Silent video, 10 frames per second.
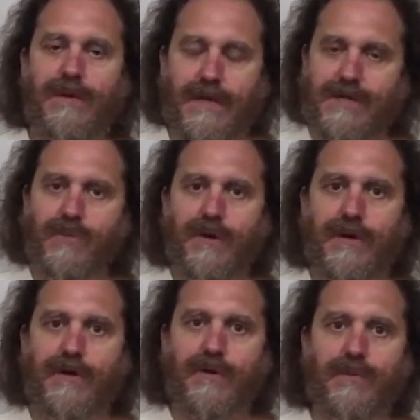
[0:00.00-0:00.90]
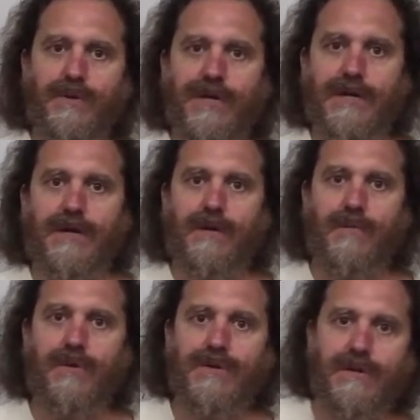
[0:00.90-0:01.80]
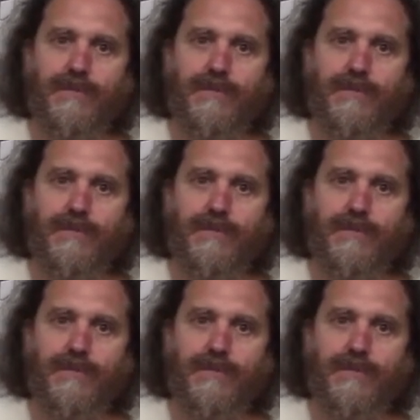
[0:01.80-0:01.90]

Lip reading: And that's what we're going to do in the projectile motion